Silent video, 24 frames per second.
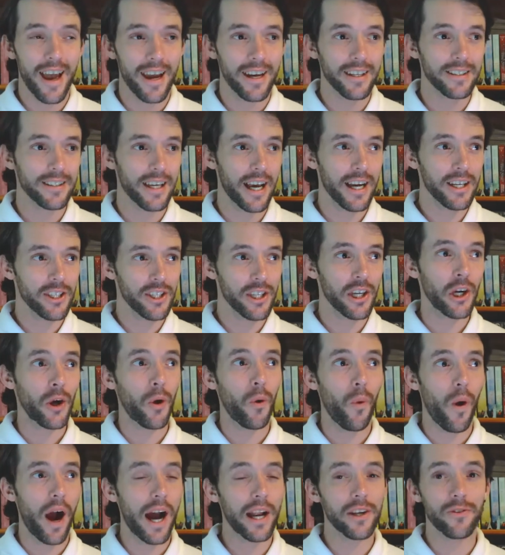it's actually
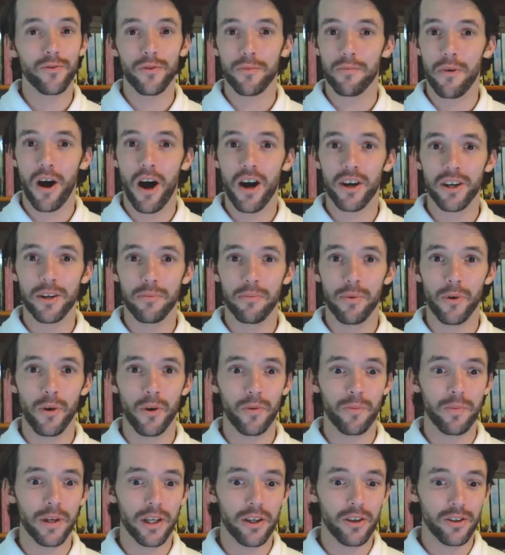quite
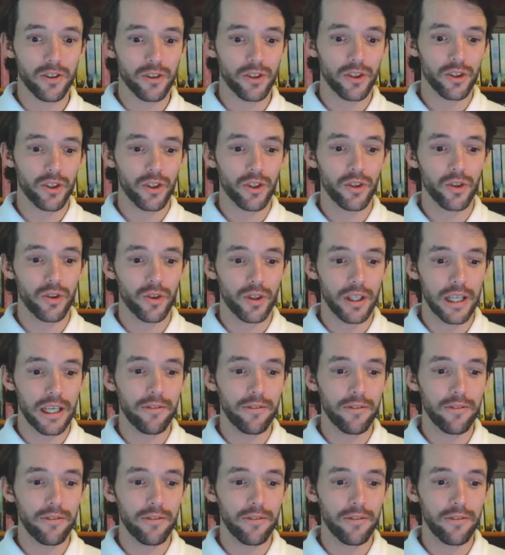remarkable, because you,